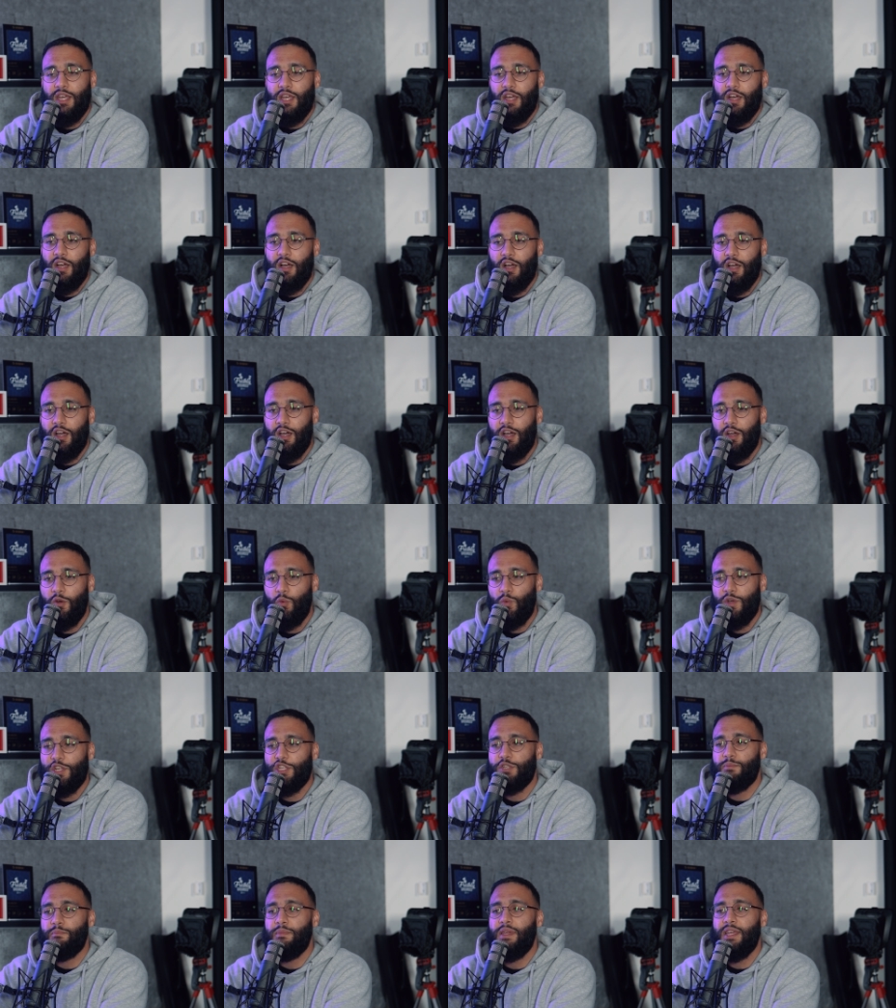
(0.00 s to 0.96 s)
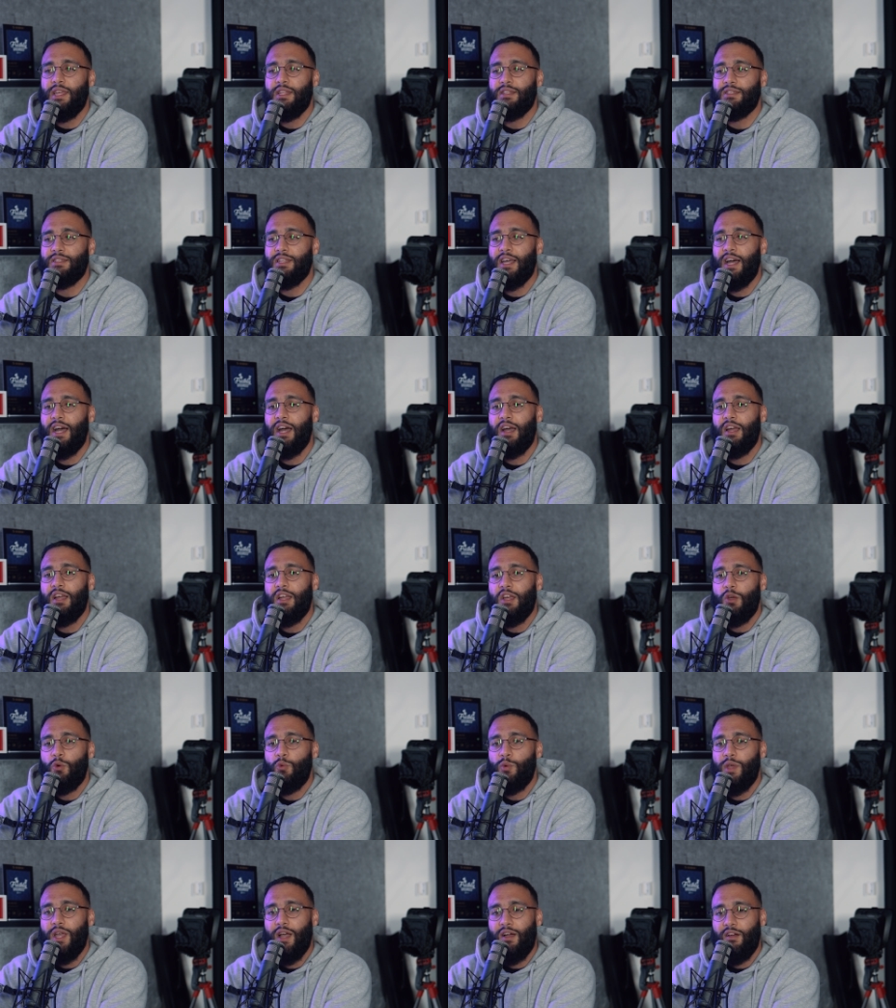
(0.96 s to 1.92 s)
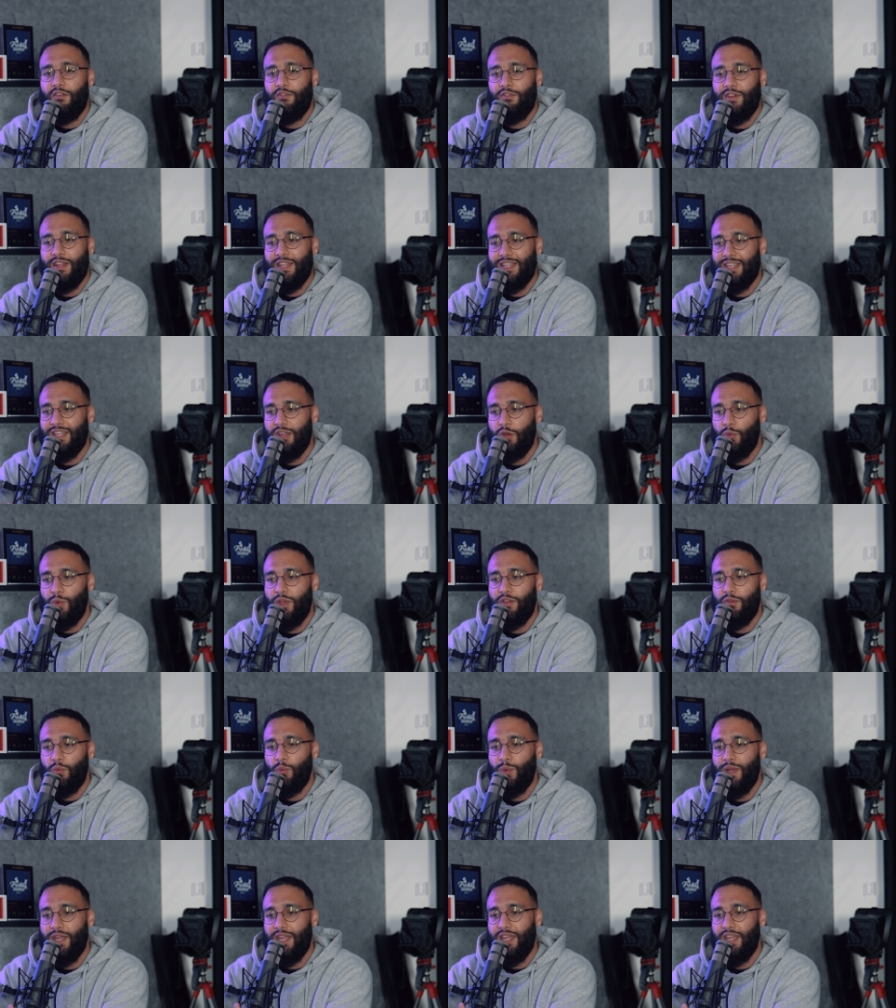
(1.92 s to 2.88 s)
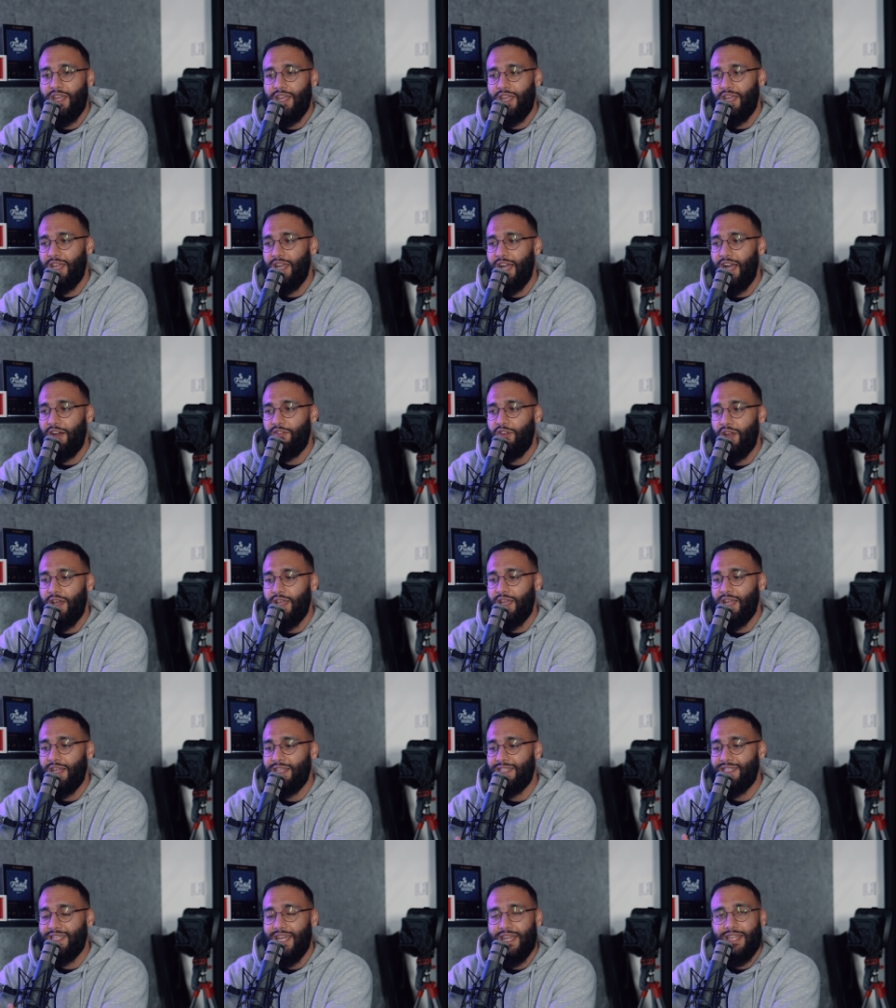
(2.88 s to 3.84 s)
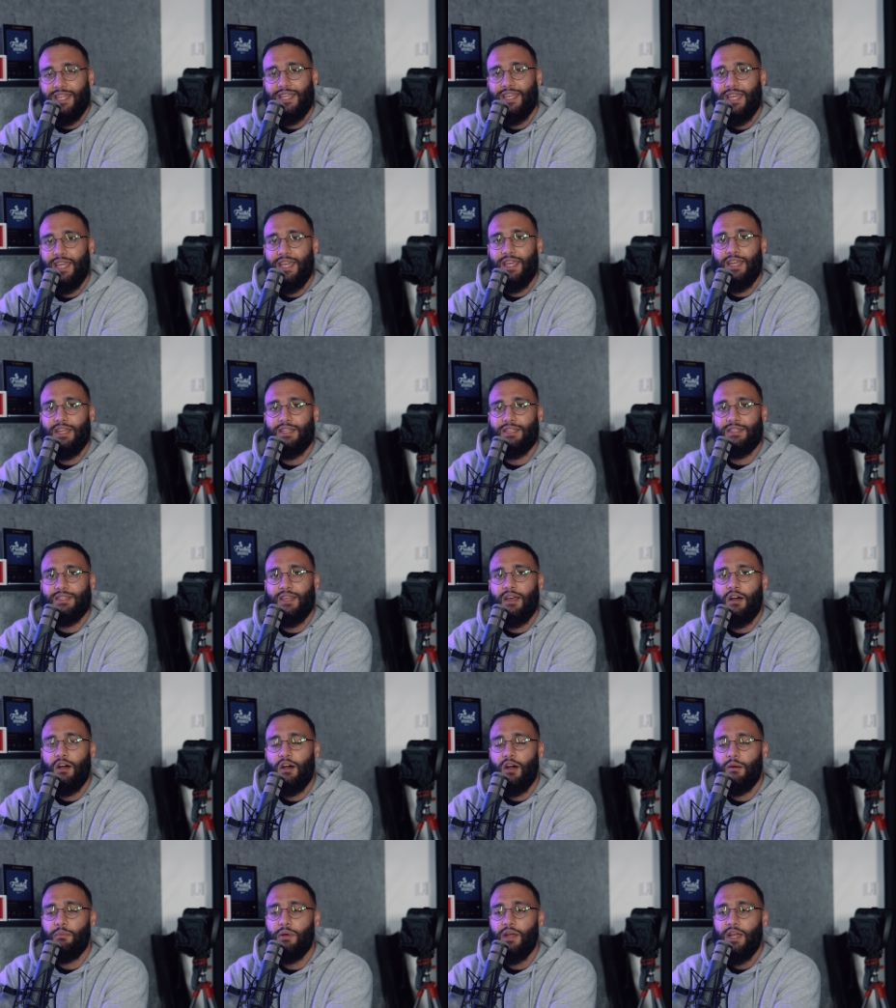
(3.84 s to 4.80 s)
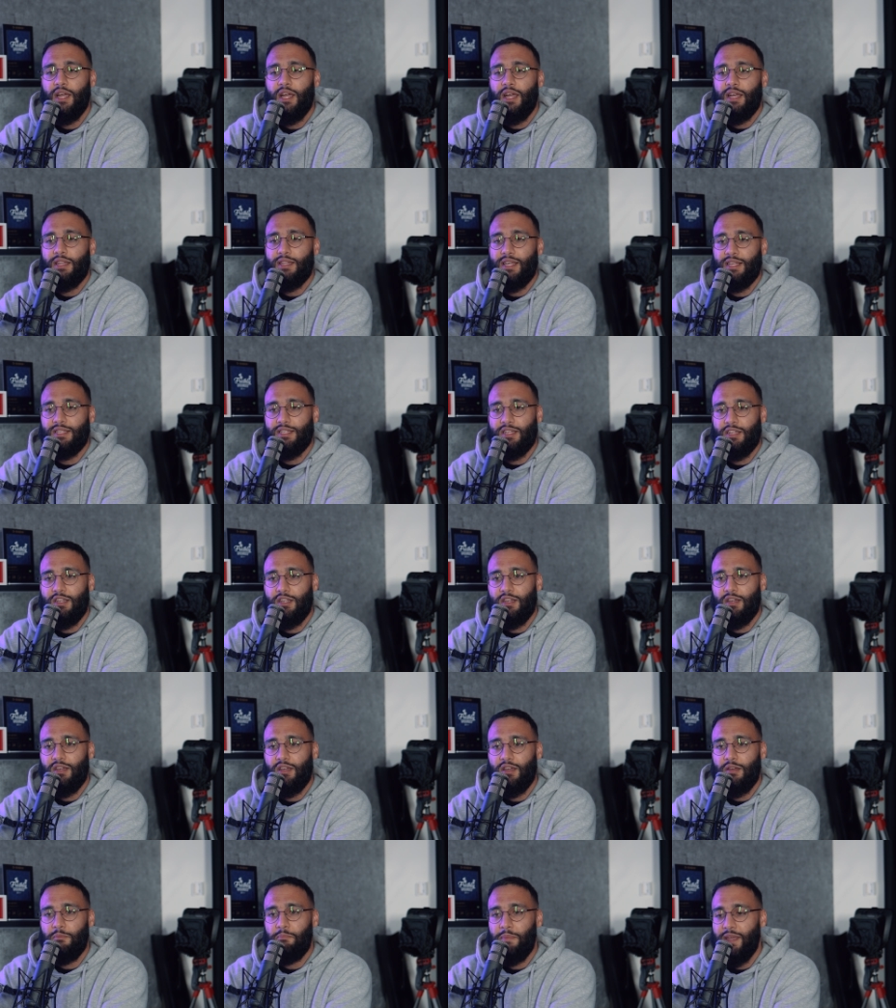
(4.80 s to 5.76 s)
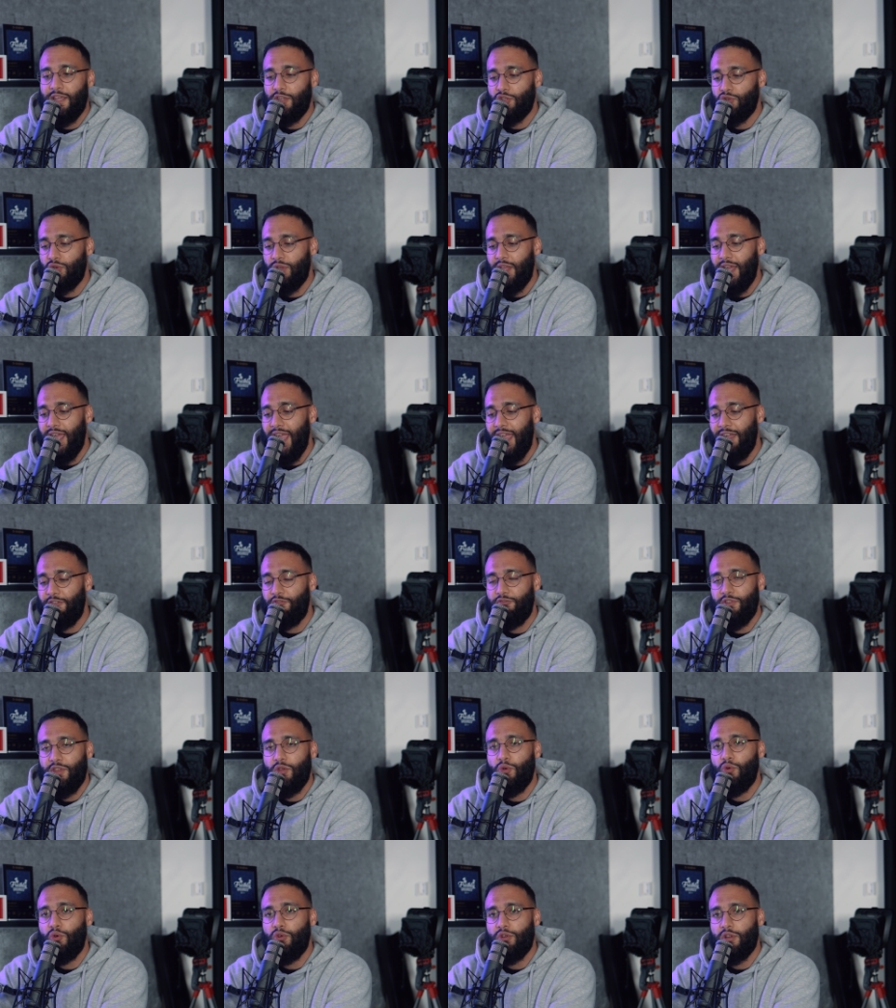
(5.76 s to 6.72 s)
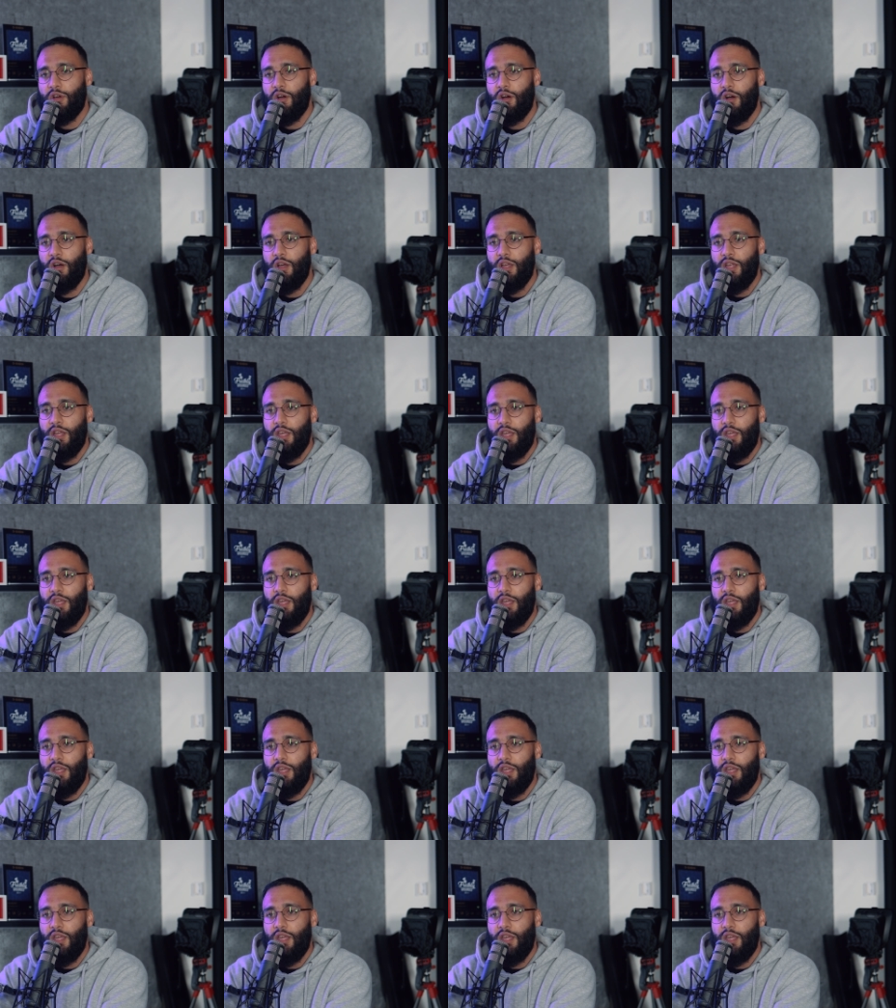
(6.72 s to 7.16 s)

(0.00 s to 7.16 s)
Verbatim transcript: uh, which means that we have we, we have like a dedicated setup that's going to make sure that every order